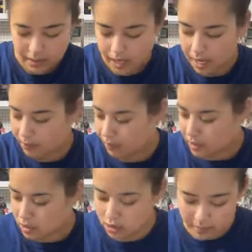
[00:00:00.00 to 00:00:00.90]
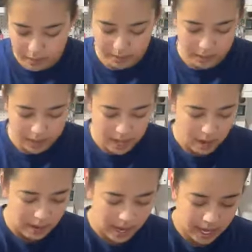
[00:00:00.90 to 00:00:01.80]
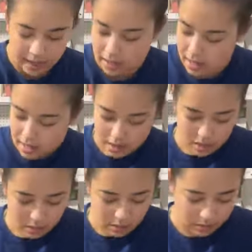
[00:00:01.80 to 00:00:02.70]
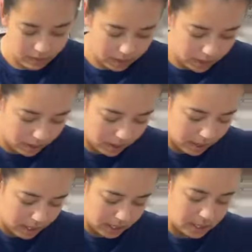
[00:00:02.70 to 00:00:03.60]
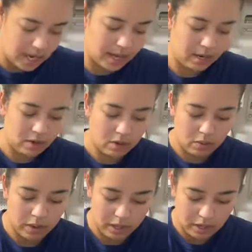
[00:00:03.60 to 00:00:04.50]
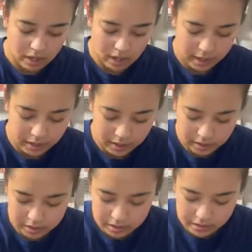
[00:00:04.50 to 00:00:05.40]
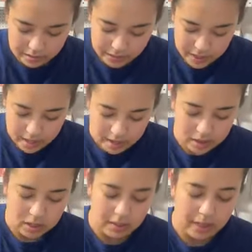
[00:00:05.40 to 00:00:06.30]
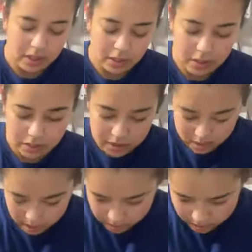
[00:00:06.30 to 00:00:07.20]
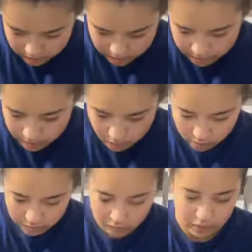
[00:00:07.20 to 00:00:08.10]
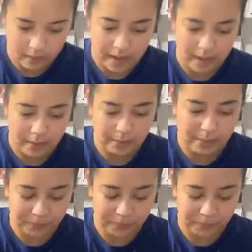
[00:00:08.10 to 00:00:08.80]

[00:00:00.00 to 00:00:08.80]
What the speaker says: Okay, so I'm gonna put that away. We really are done with our colors. So let me close those since they've been open for a while.